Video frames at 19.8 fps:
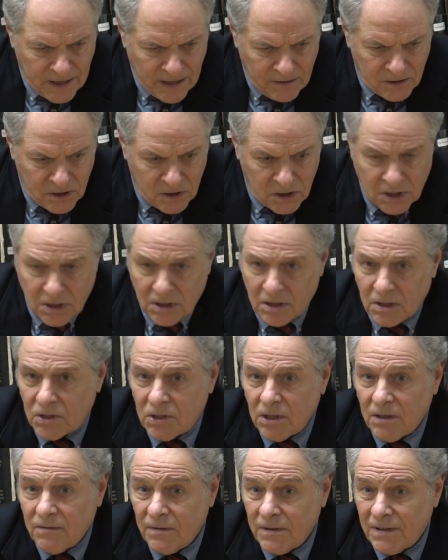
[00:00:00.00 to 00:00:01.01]
I was assistant
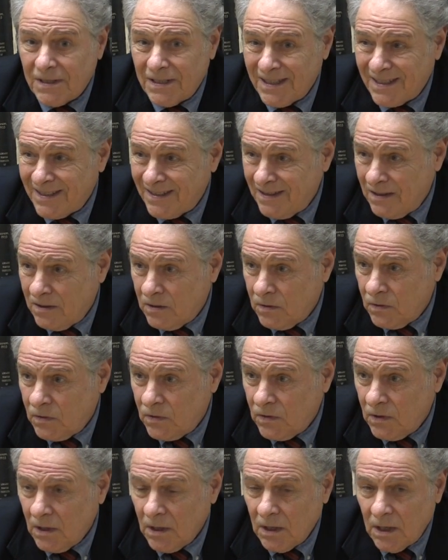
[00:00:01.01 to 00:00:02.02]
chair for six
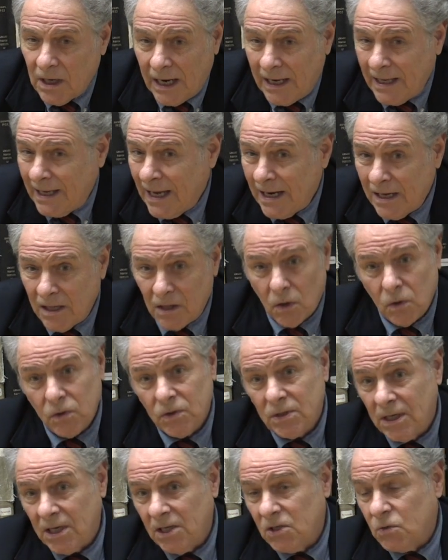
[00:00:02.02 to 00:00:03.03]
years. And again, in those
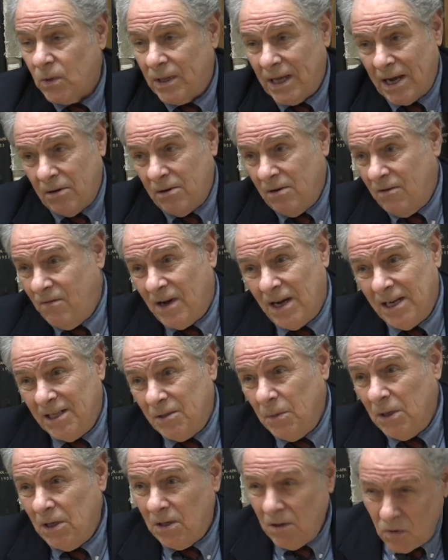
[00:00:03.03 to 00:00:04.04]
days, without
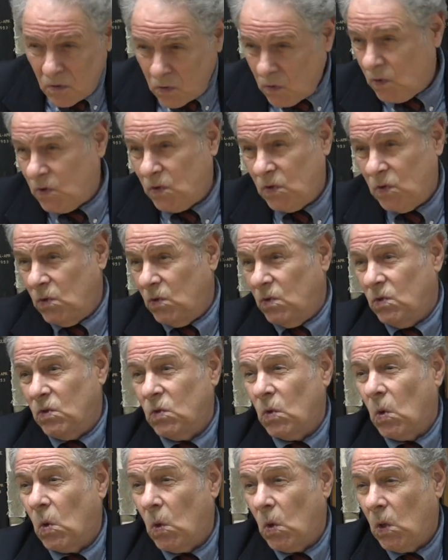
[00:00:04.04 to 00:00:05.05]
advisement, you saw students
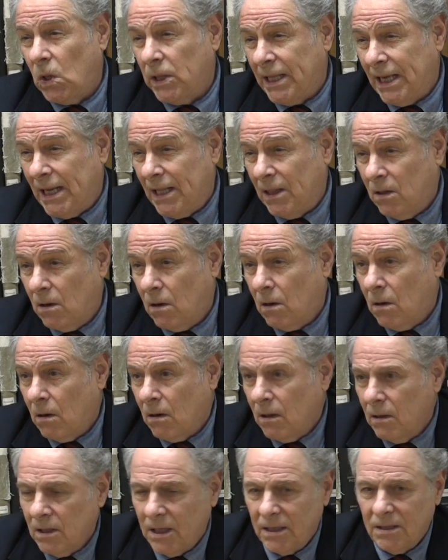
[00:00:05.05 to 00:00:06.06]
all day
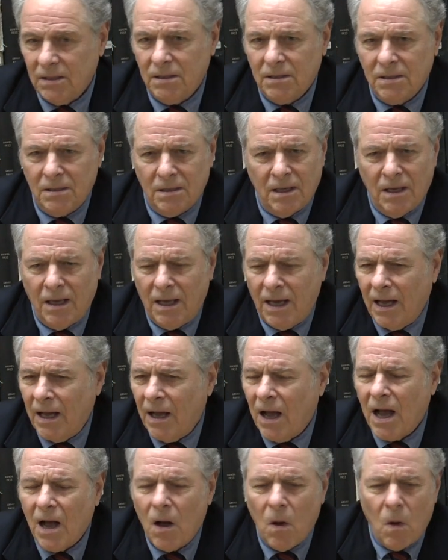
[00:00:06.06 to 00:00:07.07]
long, like
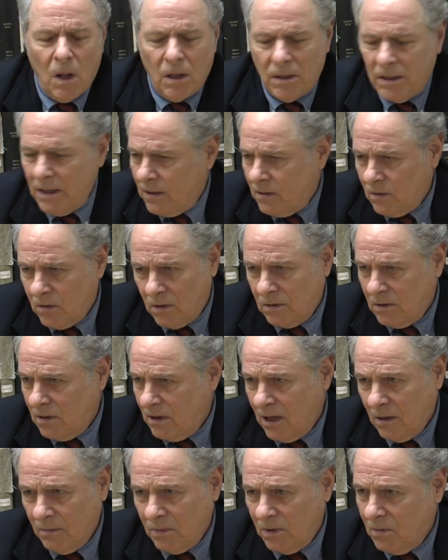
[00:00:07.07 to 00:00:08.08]
all day long, to
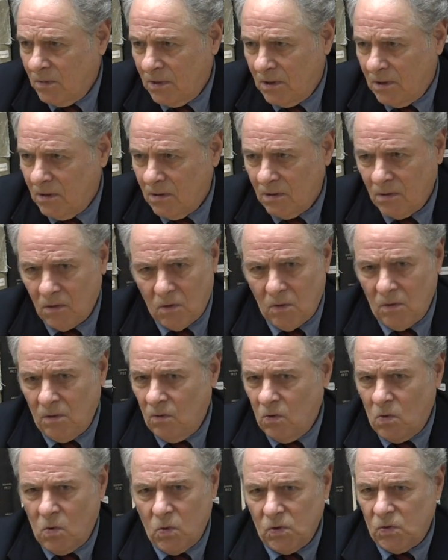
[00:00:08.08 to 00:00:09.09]
help them with their
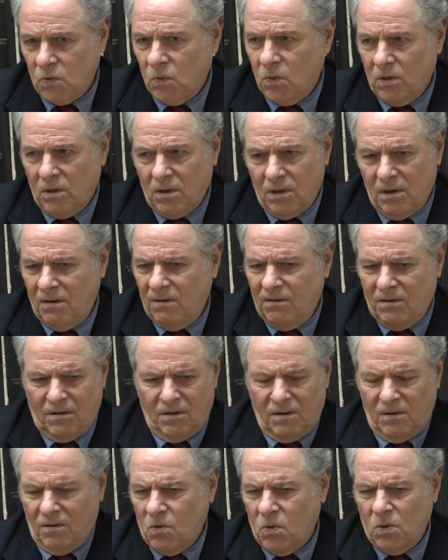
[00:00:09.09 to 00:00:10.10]
coursework and
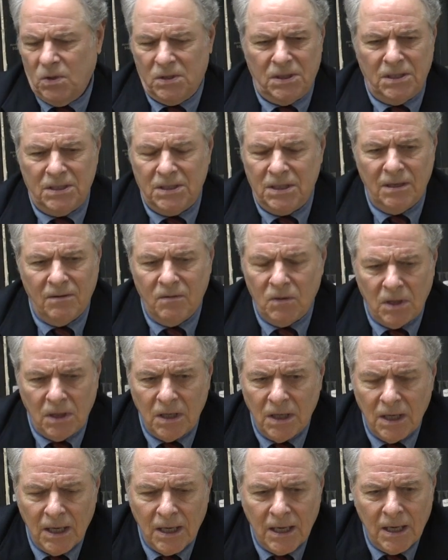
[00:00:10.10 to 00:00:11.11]
courses and everything,
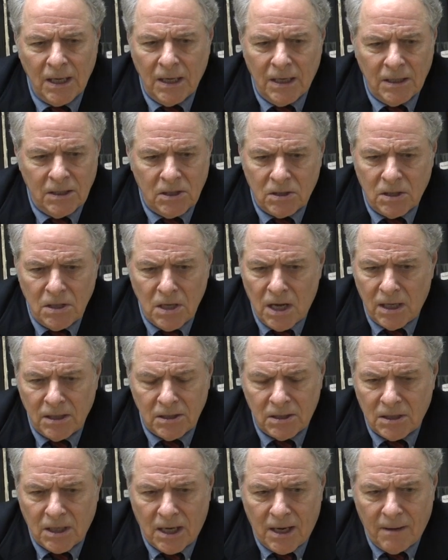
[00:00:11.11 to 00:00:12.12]
just
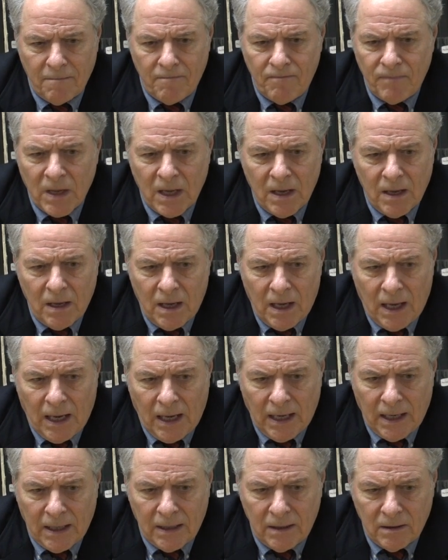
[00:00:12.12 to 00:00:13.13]
nonstop.
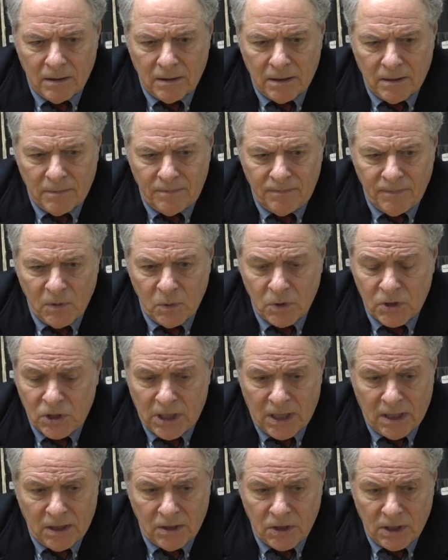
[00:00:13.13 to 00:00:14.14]
And um, it was
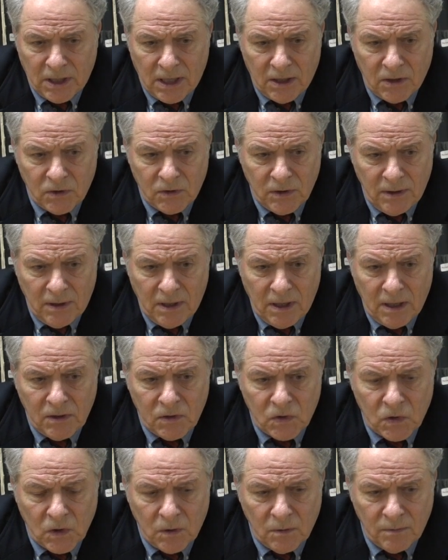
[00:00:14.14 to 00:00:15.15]
challenging, actually.
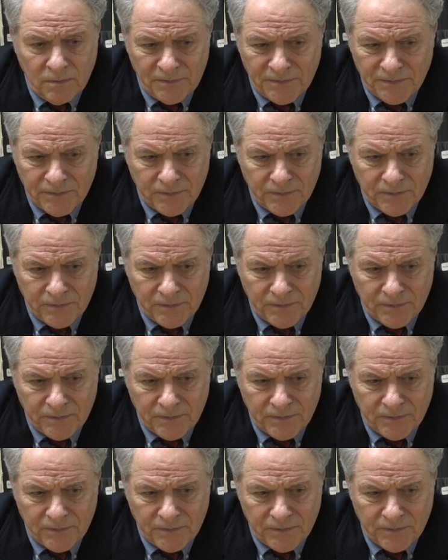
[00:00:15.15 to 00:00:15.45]
And so